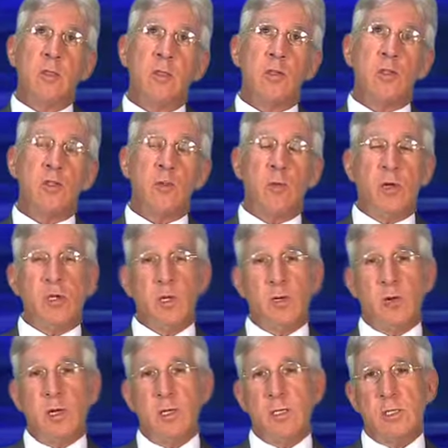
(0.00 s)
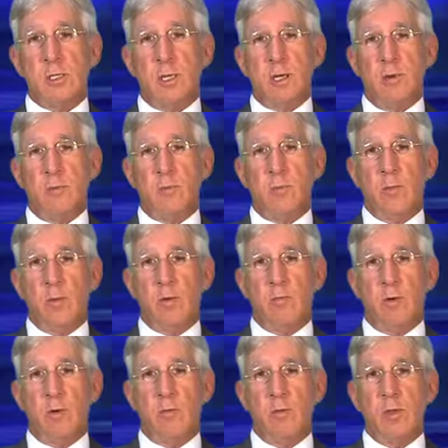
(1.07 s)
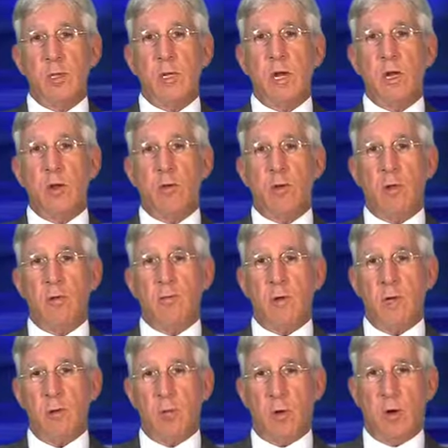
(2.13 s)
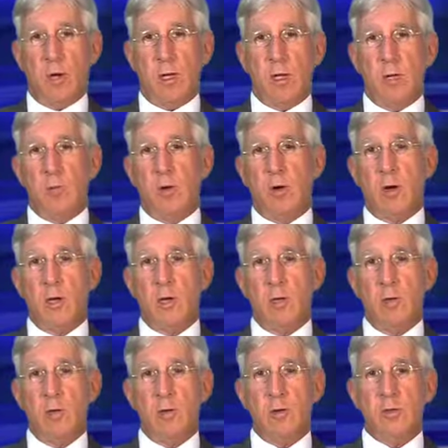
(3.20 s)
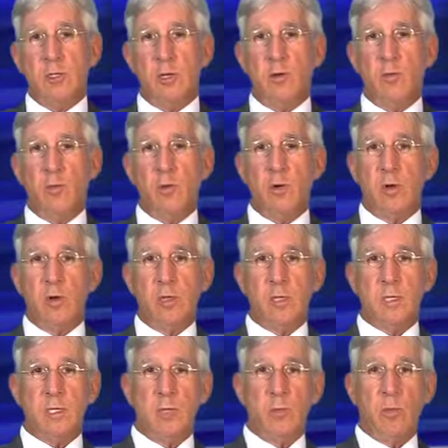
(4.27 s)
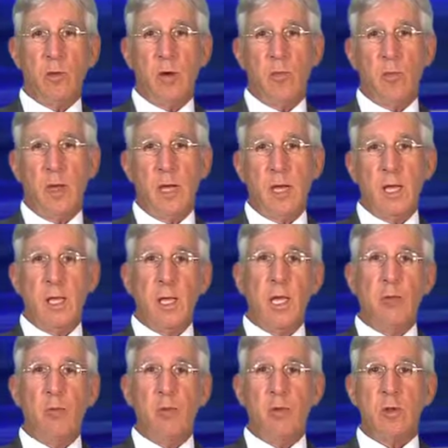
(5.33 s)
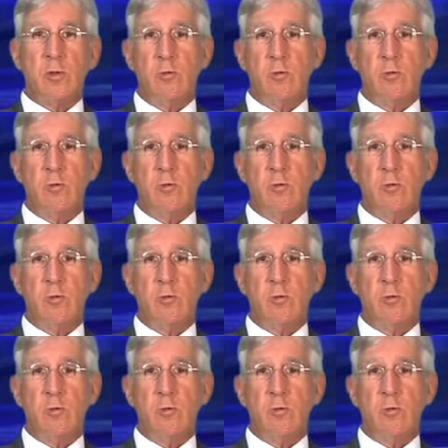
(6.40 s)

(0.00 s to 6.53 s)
There's so much areas um, involved with the non-qualified market, and Mark, you yourself put on a seminar back in April.